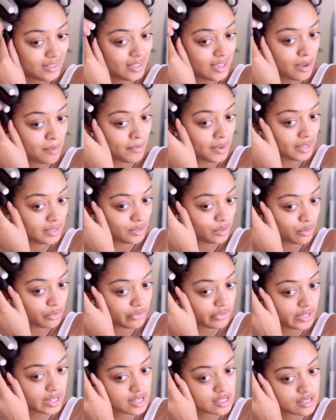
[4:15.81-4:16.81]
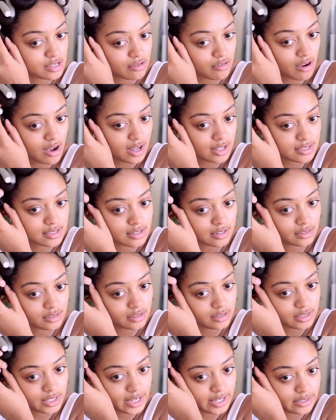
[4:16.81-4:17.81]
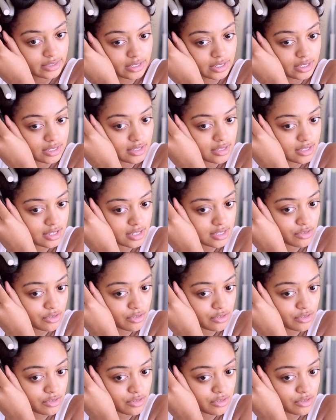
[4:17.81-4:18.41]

get my little flexi rods to look like this.